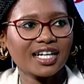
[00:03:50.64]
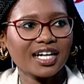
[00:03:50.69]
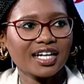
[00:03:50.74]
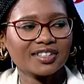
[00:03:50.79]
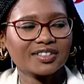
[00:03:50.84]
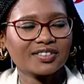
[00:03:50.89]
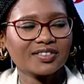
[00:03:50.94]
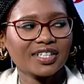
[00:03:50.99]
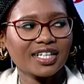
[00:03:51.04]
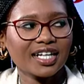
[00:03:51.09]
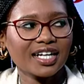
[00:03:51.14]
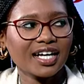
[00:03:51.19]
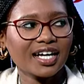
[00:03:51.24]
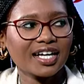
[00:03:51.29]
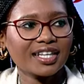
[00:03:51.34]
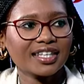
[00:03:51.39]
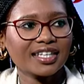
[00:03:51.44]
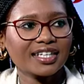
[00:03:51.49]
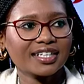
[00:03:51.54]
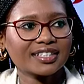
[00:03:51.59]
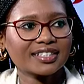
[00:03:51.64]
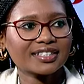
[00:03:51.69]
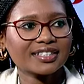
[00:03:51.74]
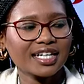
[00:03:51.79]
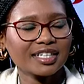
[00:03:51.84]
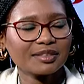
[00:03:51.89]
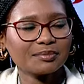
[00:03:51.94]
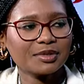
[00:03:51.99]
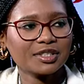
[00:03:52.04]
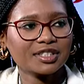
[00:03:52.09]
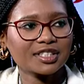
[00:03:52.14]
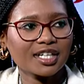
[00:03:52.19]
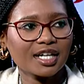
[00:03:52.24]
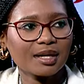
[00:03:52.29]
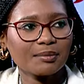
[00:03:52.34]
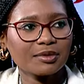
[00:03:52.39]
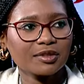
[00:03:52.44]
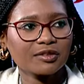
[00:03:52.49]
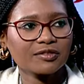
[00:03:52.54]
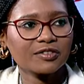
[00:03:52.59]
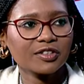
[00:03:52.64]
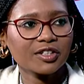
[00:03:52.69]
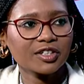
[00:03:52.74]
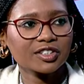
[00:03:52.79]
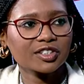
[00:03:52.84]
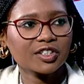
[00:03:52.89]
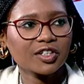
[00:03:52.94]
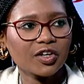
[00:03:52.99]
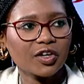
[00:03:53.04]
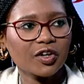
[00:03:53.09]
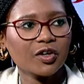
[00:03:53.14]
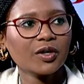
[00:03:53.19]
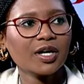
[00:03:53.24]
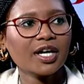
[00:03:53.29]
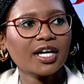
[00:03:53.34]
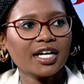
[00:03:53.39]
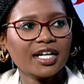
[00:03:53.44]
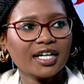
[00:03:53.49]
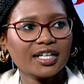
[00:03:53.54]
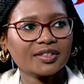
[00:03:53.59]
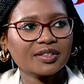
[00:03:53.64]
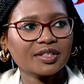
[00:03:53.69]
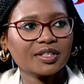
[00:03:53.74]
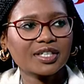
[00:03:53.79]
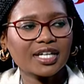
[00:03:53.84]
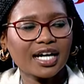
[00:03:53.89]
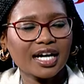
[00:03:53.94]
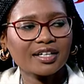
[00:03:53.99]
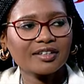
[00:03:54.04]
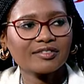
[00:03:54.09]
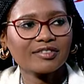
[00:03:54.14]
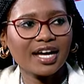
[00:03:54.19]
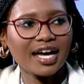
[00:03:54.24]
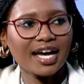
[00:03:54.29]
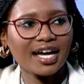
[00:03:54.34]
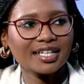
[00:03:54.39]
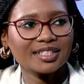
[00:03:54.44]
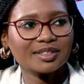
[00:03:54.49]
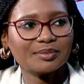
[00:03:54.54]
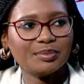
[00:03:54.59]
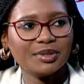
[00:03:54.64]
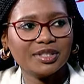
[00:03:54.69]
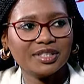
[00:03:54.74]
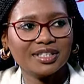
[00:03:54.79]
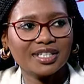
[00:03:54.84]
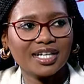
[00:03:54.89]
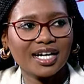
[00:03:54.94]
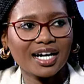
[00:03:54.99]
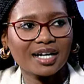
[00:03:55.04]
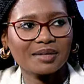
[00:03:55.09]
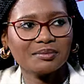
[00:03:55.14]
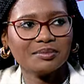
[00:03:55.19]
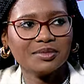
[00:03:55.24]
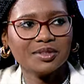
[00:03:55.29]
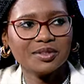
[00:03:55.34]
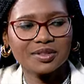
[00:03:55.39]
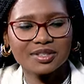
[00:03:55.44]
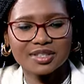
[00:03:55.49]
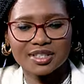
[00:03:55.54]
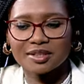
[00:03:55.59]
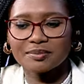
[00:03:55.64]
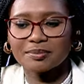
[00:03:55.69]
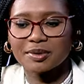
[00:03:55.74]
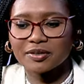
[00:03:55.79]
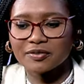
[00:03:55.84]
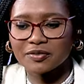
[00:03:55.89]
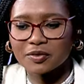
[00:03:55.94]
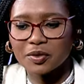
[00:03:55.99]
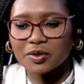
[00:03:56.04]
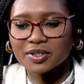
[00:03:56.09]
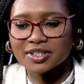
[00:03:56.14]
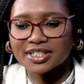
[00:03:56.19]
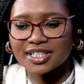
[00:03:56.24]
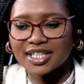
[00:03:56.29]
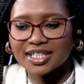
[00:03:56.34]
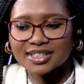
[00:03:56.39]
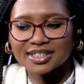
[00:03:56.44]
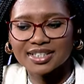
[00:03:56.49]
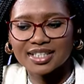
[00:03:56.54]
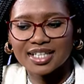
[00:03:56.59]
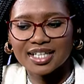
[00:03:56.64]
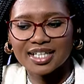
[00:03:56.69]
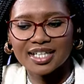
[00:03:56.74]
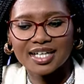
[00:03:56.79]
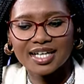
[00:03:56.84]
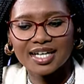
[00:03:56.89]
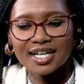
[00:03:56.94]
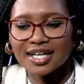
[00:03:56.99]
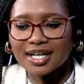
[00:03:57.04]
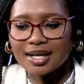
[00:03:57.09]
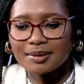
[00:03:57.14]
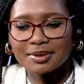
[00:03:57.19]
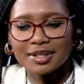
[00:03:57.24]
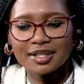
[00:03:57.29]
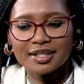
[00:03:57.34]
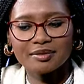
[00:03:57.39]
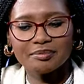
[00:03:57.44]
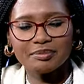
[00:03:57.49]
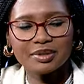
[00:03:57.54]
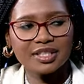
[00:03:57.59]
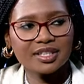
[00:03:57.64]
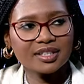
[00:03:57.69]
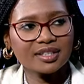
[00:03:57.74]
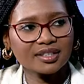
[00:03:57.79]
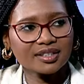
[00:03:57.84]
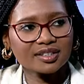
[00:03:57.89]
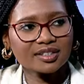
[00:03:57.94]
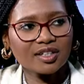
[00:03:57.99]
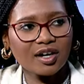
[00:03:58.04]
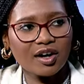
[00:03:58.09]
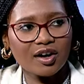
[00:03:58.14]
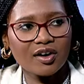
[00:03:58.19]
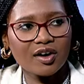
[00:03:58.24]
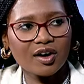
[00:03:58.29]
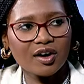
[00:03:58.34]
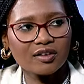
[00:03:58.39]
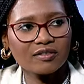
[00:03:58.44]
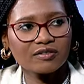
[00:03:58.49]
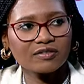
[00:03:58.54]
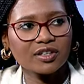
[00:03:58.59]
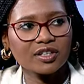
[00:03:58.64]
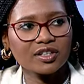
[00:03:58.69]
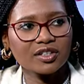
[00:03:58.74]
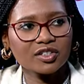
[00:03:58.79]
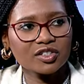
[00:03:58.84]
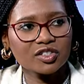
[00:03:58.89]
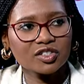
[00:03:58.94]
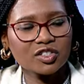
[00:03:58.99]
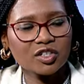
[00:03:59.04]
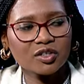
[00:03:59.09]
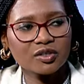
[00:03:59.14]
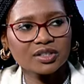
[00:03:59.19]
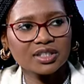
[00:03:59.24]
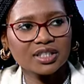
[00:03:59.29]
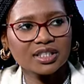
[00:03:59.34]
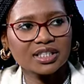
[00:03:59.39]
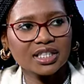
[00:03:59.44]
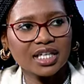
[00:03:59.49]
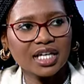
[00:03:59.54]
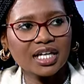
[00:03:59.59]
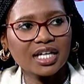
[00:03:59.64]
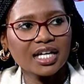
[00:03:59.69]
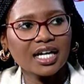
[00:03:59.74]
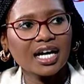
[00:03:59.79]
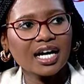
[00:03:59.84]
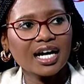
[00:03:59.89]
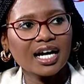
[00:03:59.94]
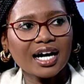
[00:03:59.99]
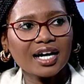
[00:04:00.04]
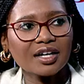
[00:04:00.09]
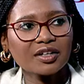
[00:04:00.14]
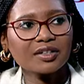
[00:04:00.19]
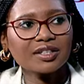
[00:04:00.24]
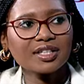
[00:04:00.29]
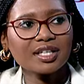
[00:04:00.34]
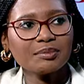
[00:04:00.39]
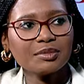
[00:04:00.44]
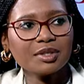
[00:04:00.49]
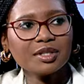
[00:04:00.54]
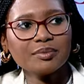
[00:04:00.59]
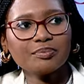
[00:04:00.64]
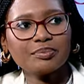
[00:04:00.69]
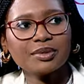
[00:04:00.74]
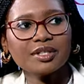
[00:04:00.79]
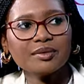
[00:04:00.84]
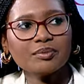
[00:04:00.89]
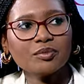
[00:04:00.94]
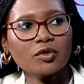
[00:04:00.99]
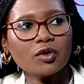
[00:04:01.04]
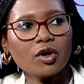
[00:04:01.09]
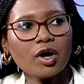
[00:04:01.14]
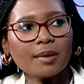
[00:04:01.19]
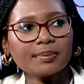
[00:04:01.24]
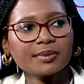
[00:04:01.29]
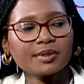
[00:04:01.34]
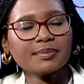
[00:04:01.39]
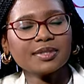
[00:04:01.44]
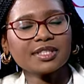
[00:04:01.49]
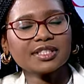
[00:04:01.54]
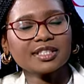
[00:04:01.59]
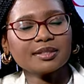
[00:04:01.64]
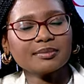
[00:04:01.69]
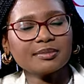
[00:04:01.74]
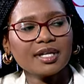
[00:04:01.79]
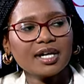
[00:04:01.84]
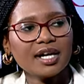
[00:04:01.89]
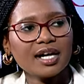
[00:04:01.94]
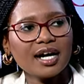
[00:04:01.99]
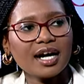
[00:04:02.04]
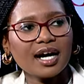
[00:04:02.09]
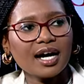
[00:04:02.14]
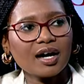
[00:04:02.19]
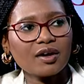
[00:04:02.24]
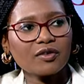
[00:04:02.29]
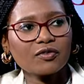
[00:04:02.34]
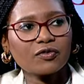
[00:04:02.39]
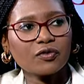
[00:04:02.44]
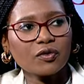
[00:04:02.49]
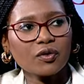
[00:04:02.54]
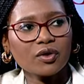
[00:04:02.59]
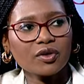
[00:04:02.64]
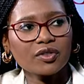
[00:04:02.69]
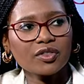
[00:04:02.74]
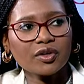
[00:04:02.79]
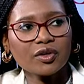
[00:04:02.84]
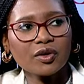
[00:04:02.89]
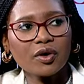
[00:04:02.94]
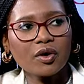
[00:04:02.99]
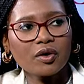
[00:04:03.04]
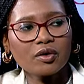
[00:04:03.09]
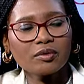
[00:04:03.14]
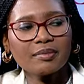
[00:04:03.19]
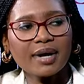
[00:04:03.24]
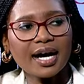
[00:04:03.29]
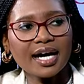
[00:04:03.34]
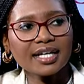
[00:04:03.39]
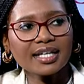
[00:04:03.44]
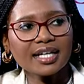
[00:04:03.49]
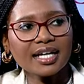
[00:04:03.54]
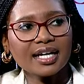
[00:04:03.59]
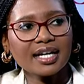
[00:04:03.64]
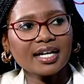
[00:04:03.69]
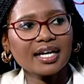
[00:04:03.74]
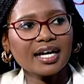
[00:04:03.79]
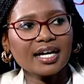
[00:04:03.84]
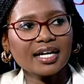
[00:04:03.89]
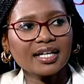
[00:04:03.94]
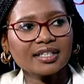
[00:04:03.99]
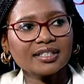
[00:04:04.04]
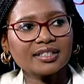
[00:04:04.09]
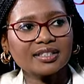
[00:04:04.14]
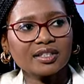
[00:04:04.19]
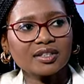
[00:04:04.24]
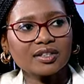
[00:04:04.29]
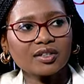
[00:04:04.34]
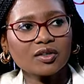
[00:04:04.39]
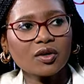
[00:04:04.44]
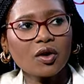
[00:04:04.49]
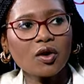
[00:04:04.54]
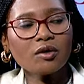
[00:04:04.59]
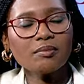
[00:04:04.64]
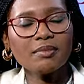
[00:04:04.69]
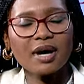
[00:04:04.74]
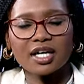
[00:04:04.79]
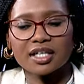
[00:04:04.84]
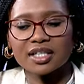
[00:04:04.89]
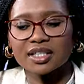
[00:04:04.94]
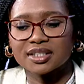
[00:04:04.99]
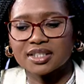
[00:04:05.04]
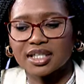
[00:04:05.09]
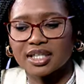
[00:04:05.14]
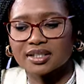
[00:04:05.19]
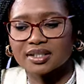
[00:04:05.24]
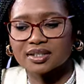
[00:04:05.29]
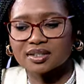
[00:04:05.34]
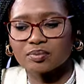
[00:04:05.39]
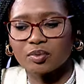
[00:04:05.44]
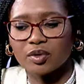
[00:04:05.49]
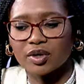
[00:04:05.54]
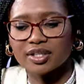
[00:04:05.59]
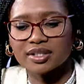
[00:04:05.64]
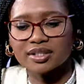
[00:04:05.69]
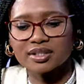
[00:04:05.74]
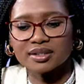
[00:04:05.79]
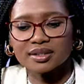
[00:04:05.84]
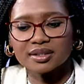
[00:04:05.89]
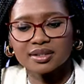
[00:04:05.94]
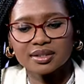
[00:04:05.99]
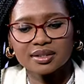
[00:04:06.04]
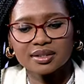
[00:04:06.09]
Thungela and the excitement a couple of years ago, it kind of has been muted. But of course, yesterday coming in being the star of the show today, could there be more optimism for the coal miner and the coal market at this point?